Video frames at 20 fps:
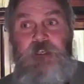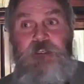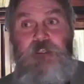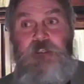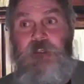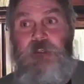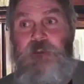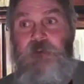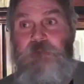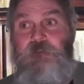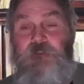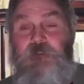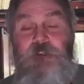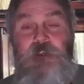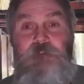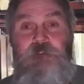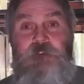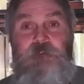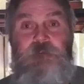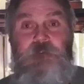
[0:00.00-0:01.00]
when
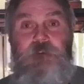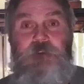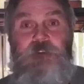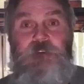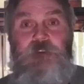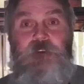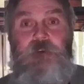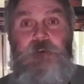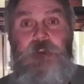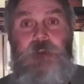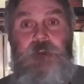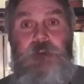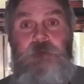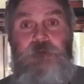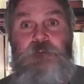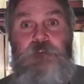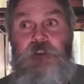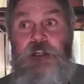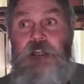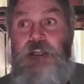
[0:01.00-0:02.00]
Moshe comes, the covenant of
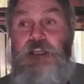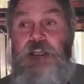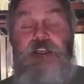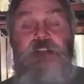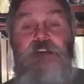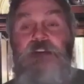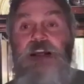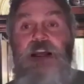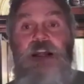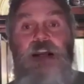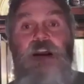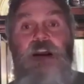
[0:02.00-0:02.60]
friendship comes,